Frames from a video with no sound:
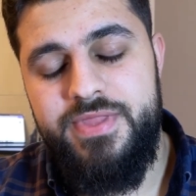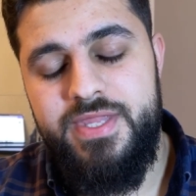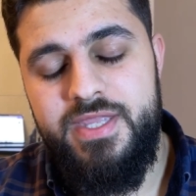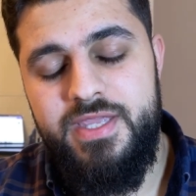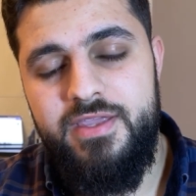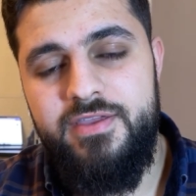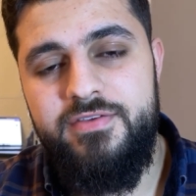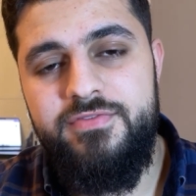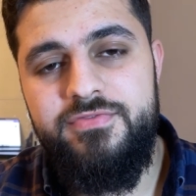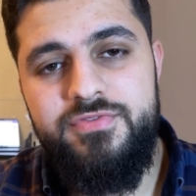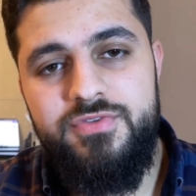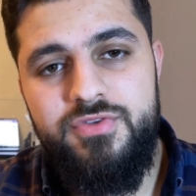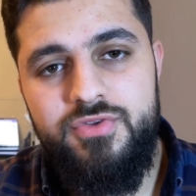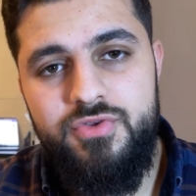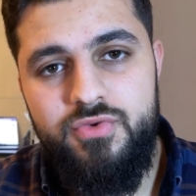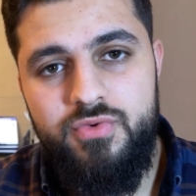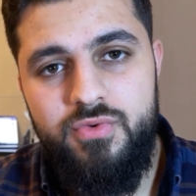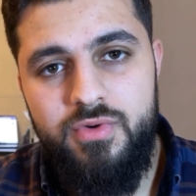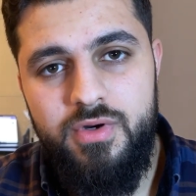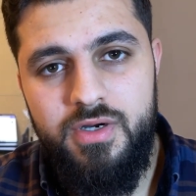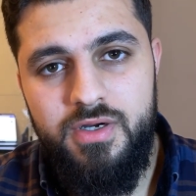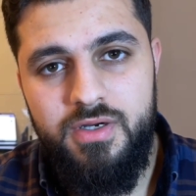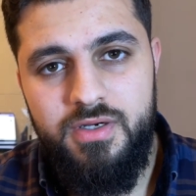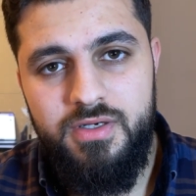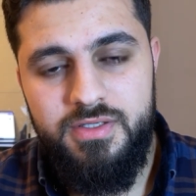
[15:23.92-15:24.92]
if you
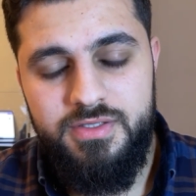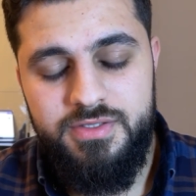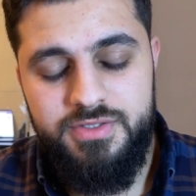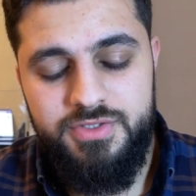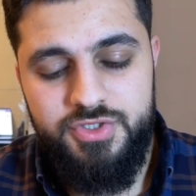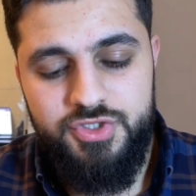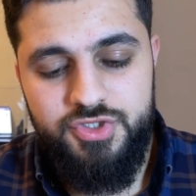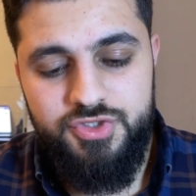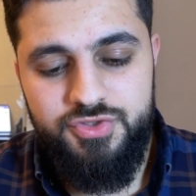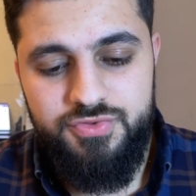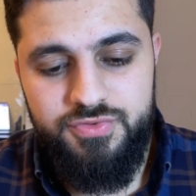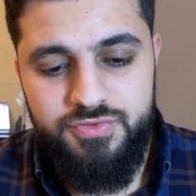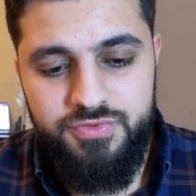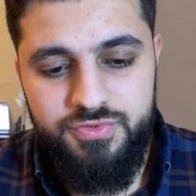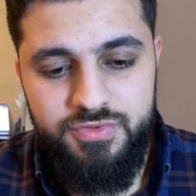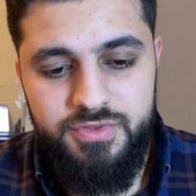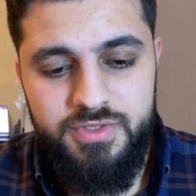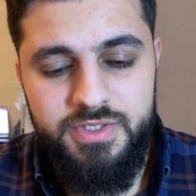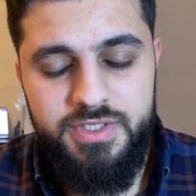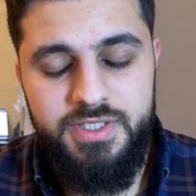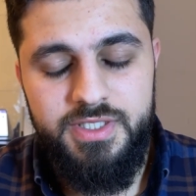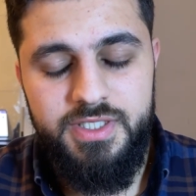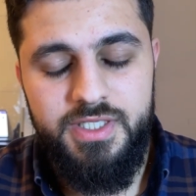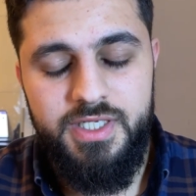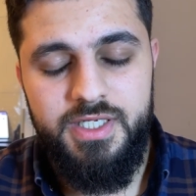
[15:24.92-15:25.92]
are
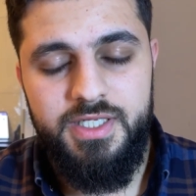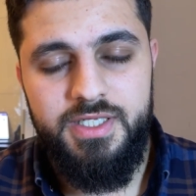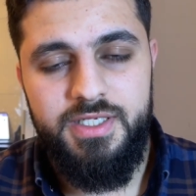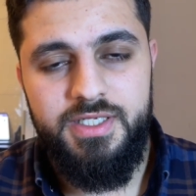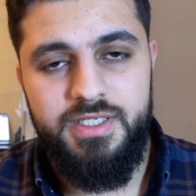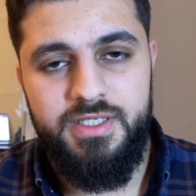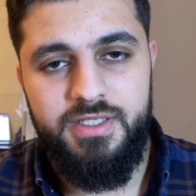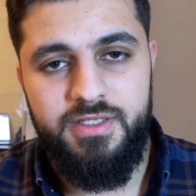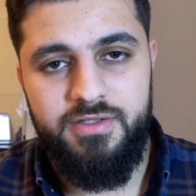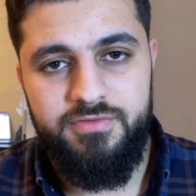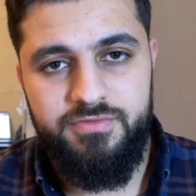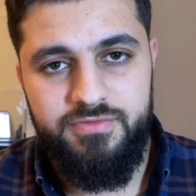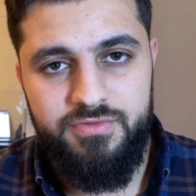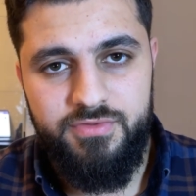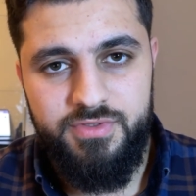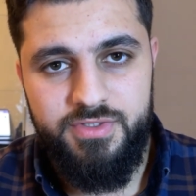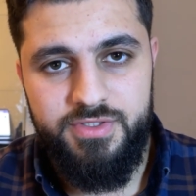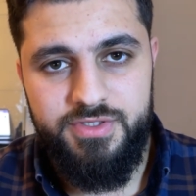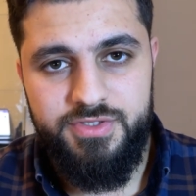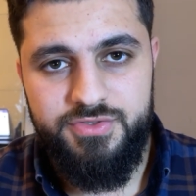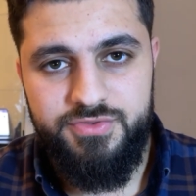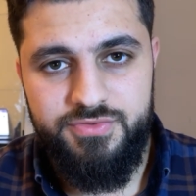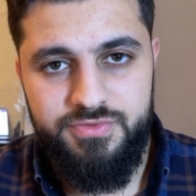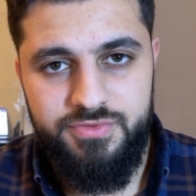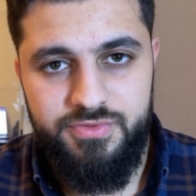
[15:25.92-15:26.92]
truly yearning for the
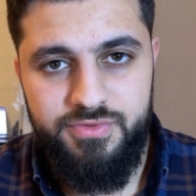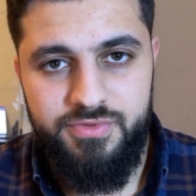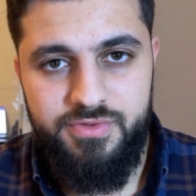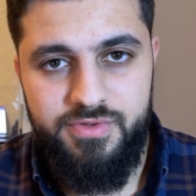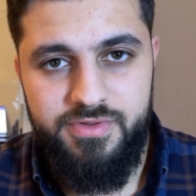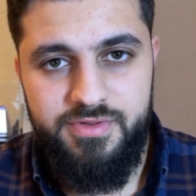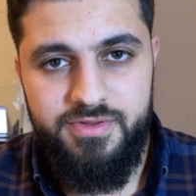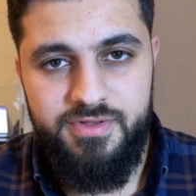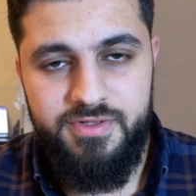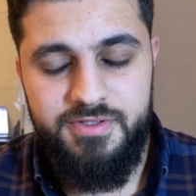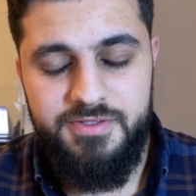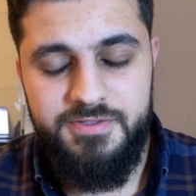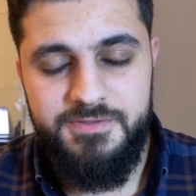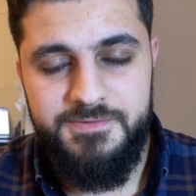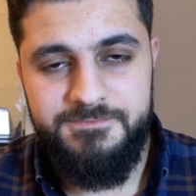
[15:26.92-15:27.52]
truth,